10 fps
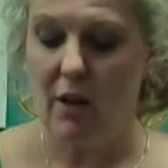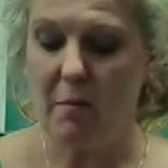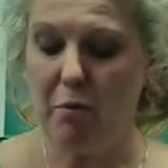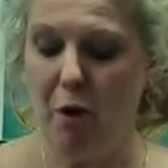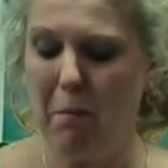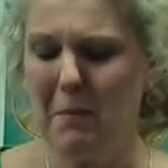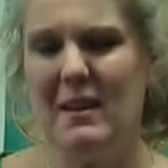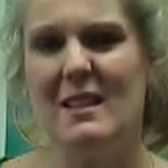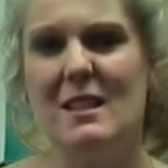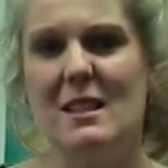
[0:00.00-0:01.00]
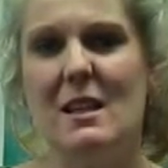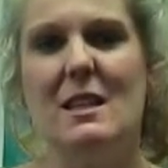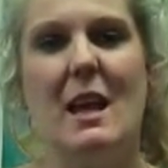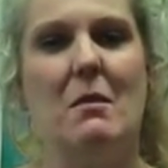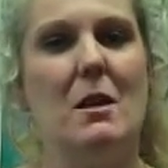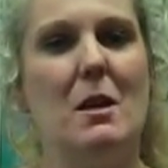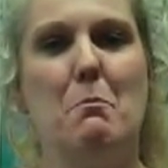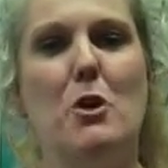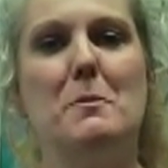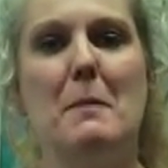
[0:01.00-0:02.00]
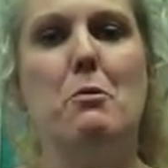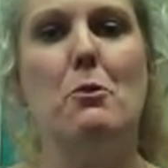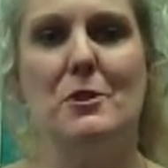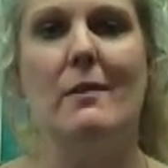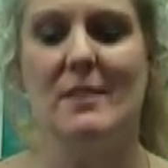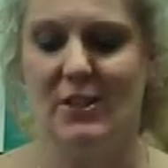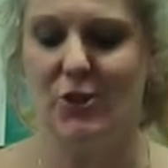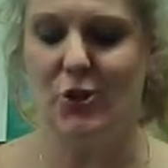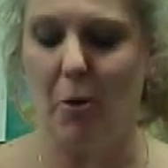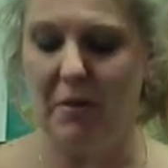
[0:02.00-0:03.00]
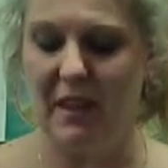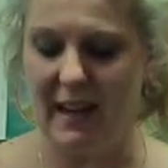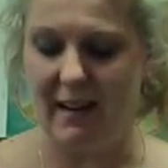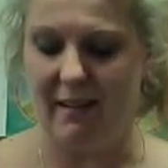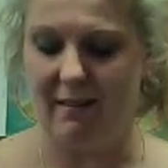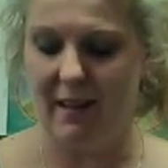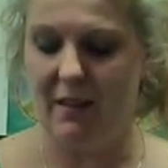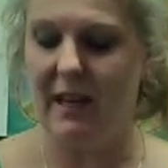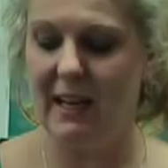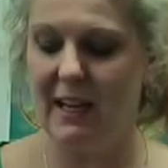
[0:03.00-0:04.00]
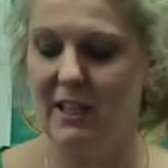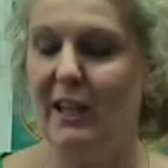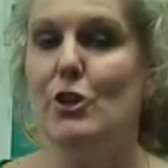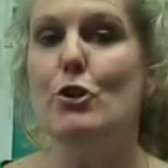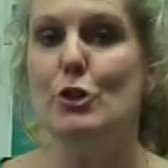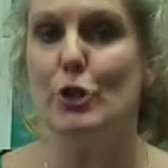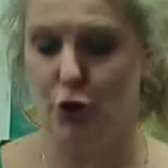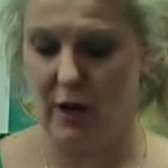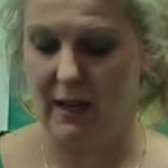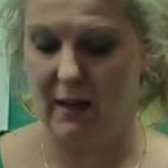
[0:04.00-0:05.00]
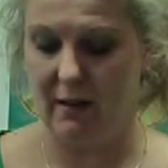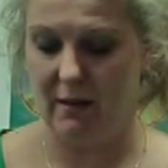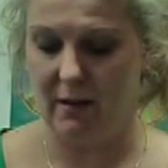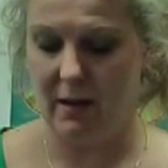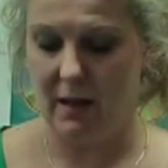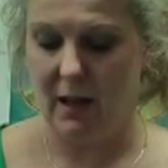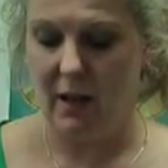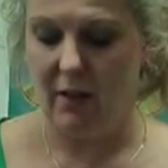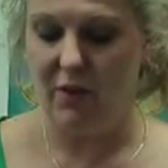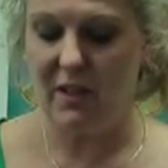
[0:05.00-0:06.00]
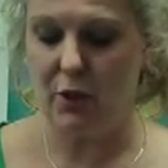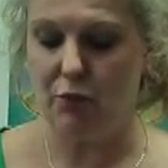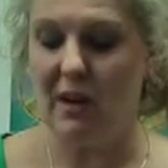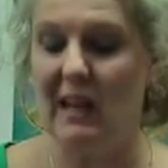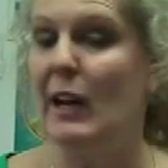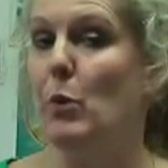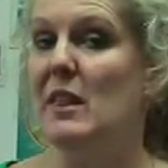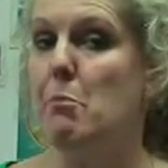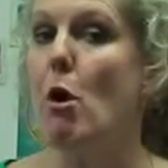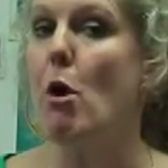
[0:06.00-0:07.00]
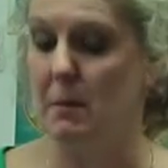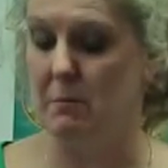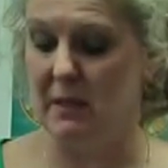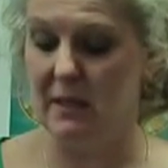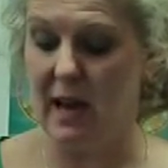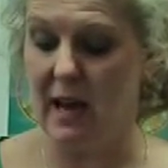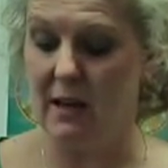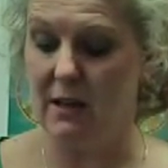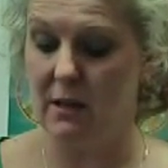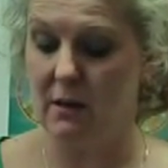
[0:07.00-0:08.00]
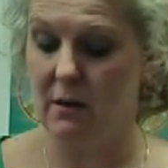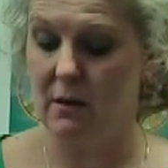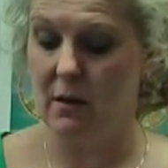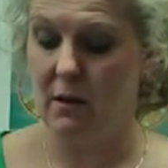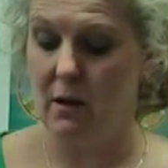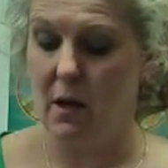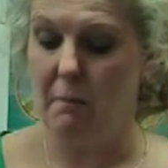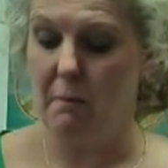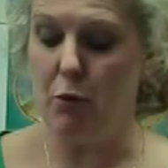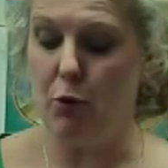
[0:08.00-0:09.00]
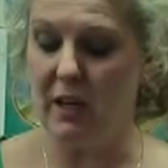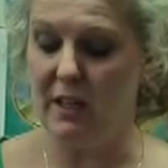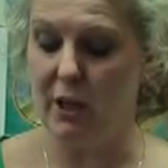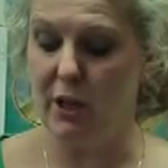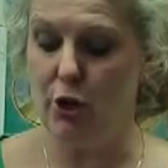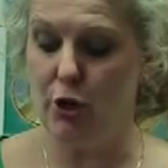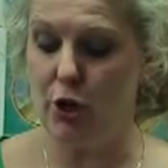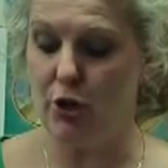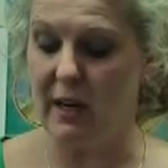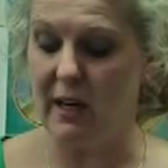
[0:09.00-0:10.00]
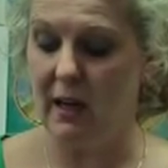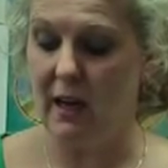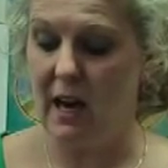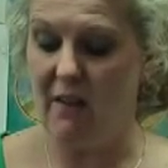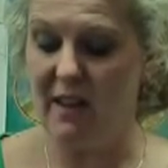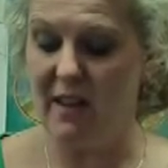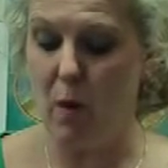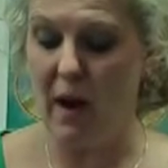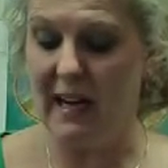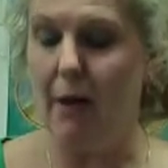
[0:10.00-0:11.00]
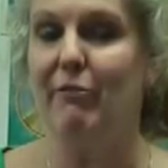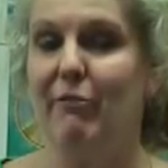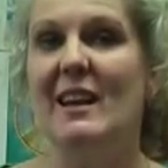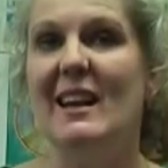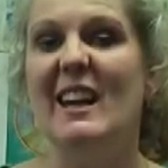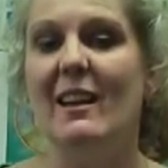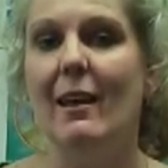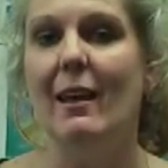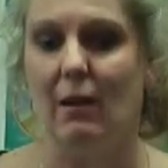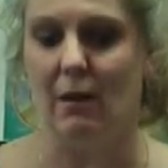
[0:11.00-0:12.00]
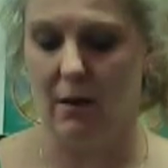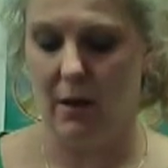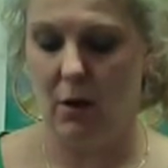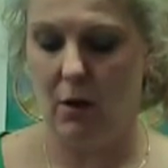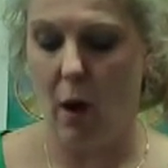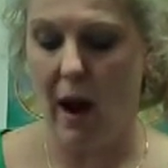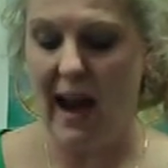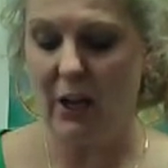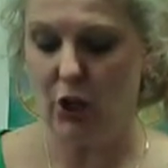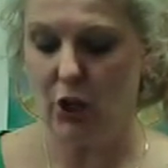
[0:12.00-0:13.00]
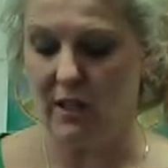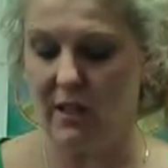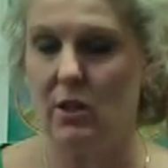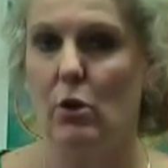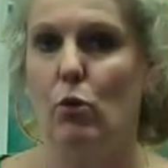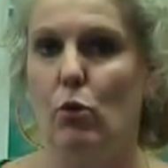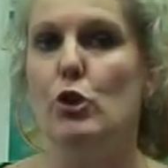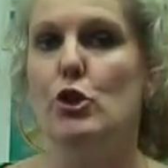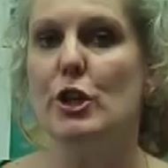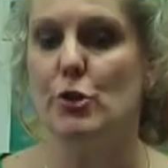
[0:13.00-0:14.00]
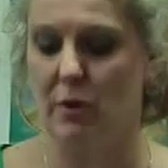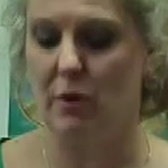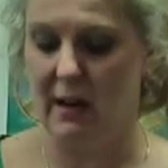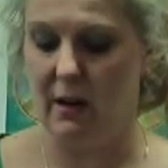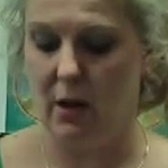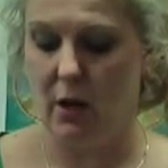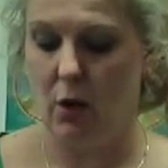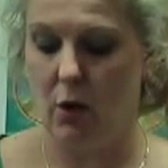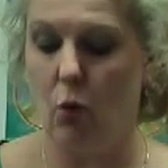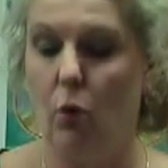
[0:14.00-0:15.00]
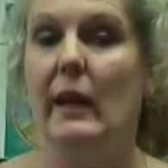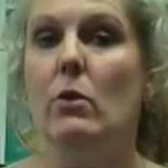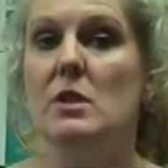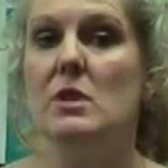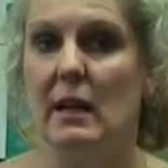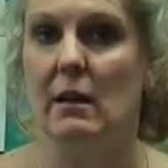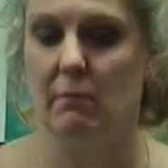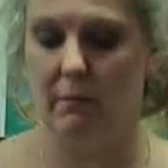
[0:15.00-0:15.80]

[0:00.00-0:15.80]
The problem is that most people don't stop there. They continue to drink. This is really where the problems start. People continue to drink and then wake up feeling ill or anxious or jittery or guilty.